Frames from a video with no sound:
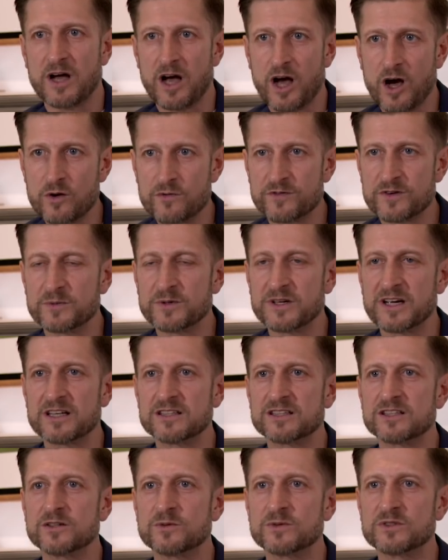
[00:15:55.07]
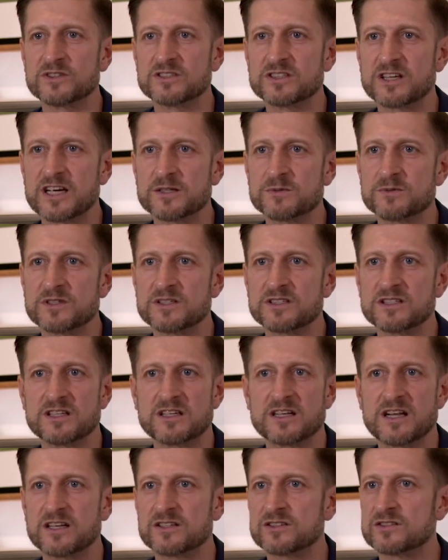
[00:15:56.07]
Hopefully we get a deal with Sainsbury's in the
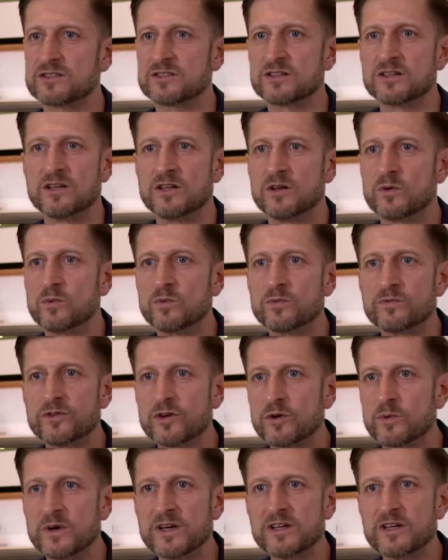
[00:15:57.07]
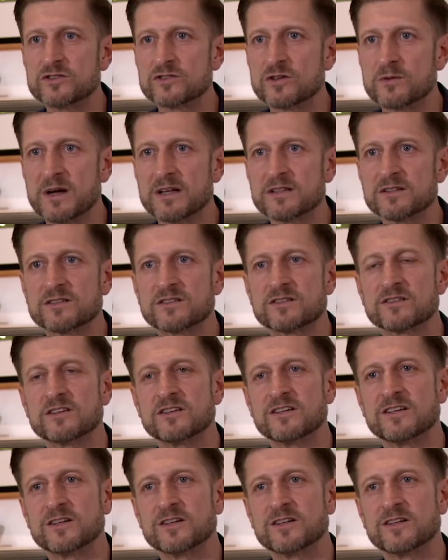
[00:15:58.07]
next few weeks or months.